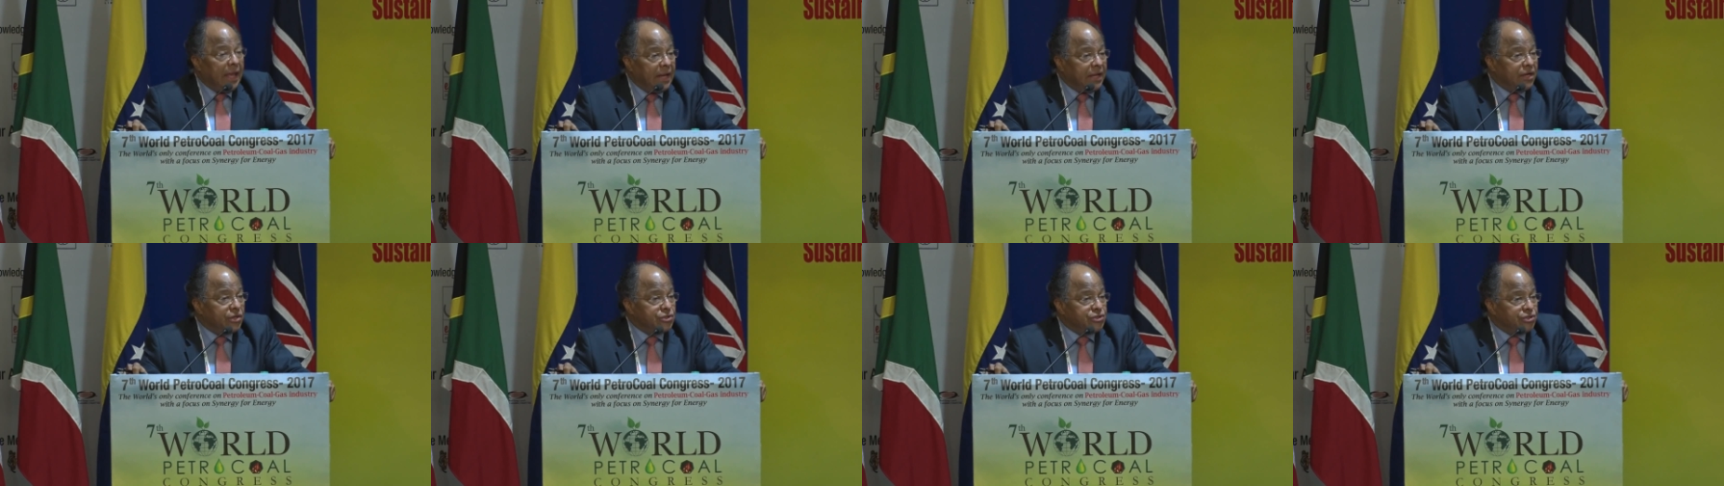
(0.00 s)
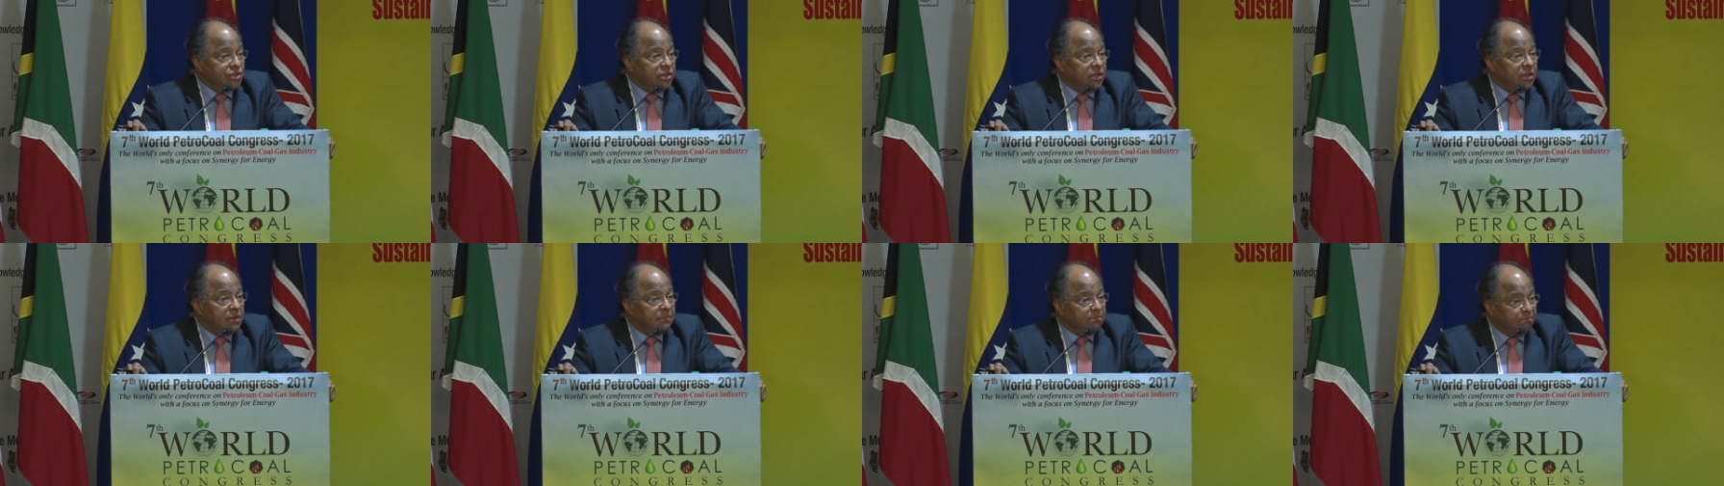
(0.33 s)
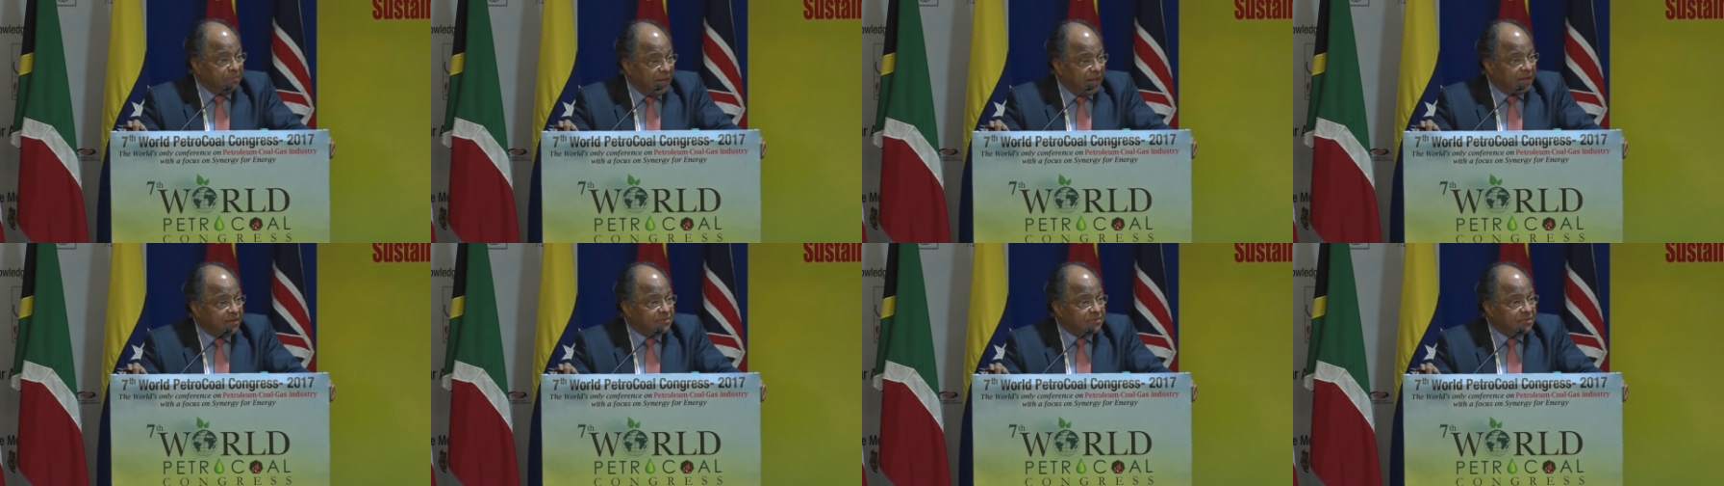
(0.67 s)
energy
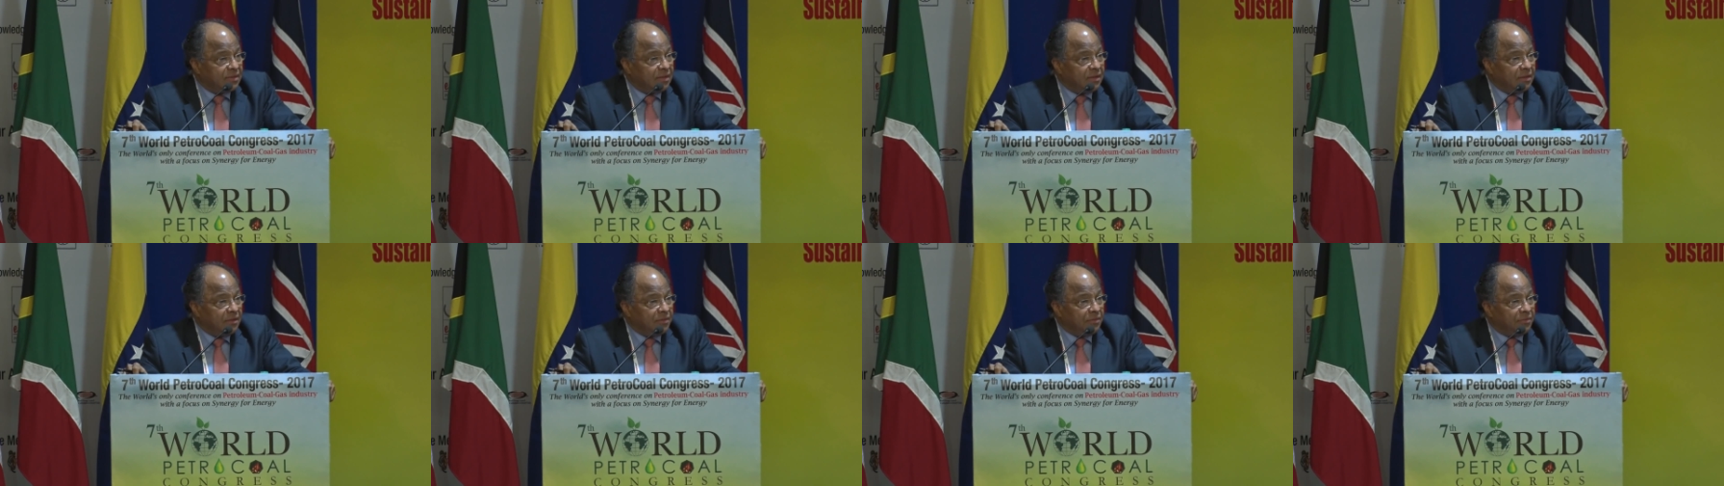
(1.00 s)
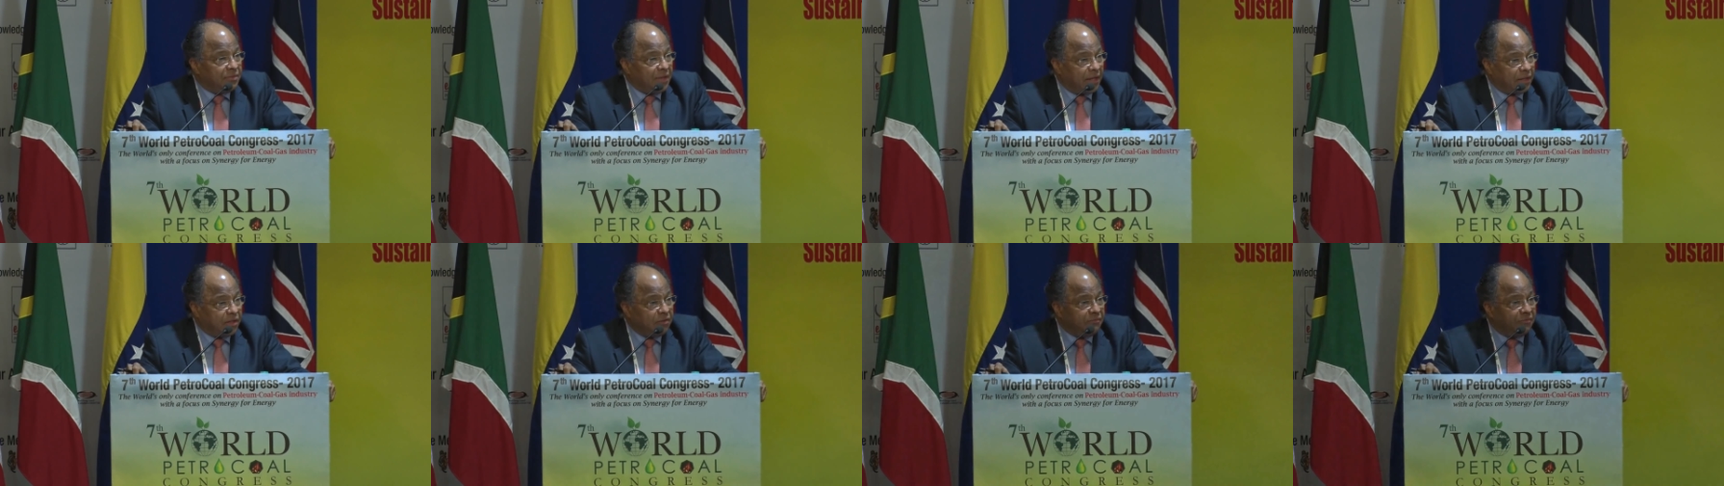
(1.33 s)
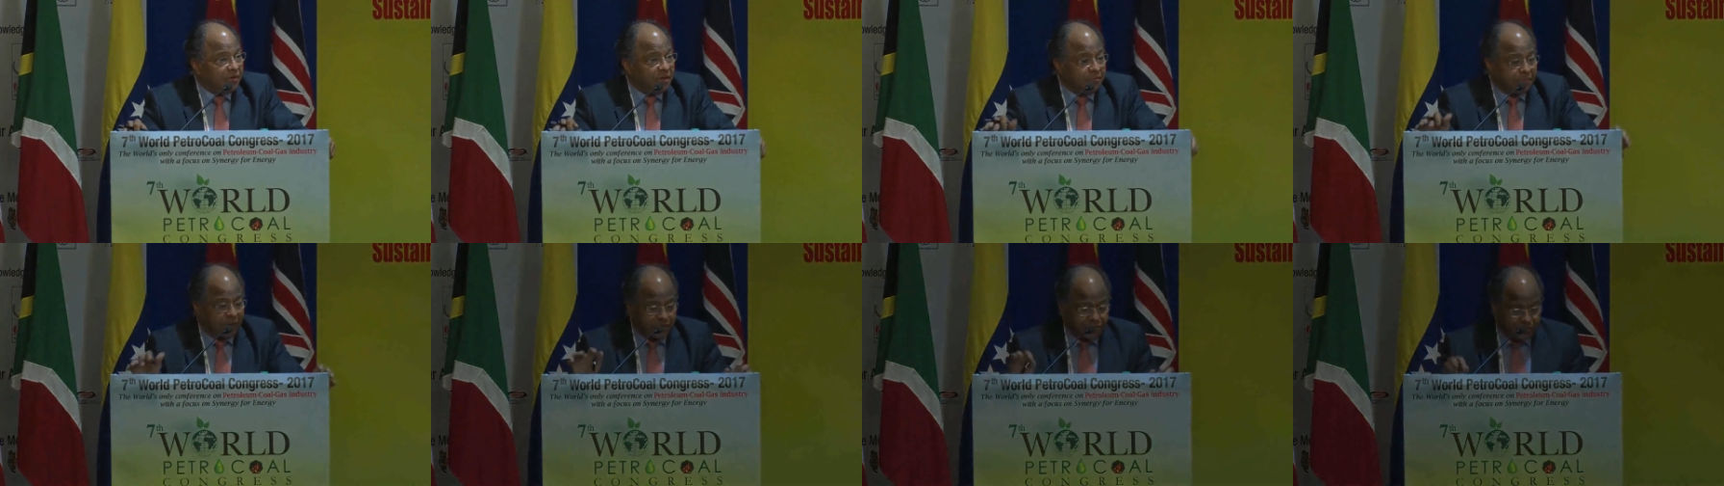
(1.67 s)
mix. Thank you
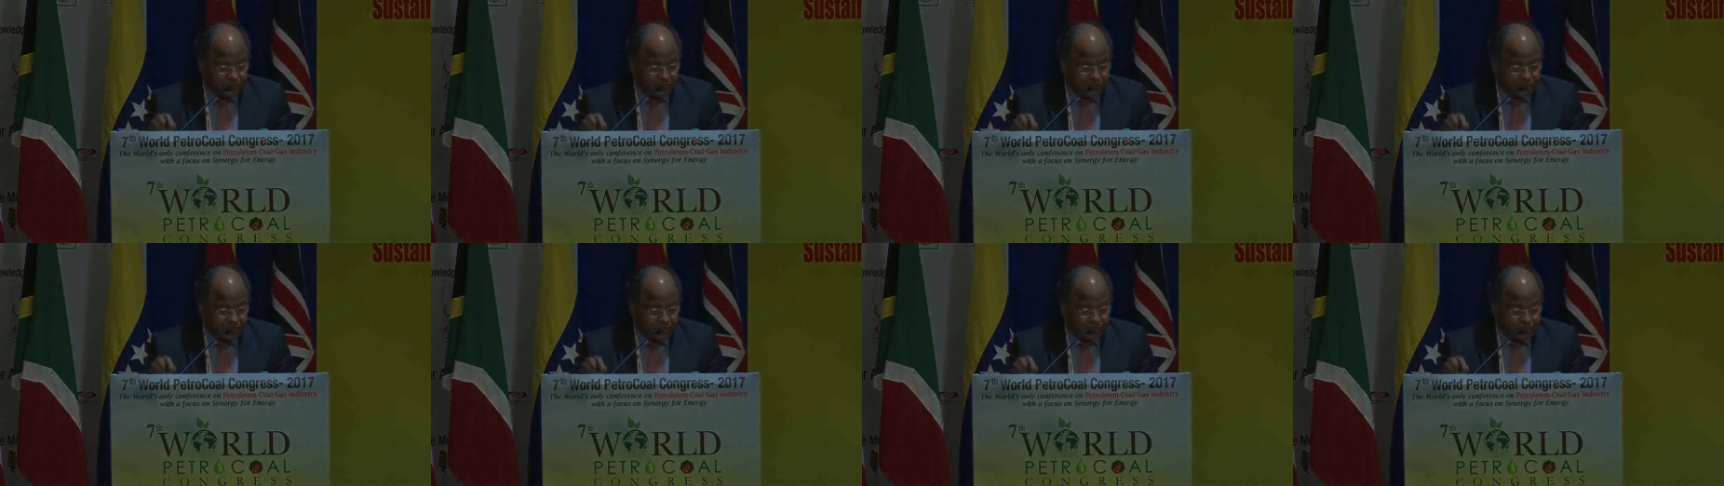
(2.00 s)
very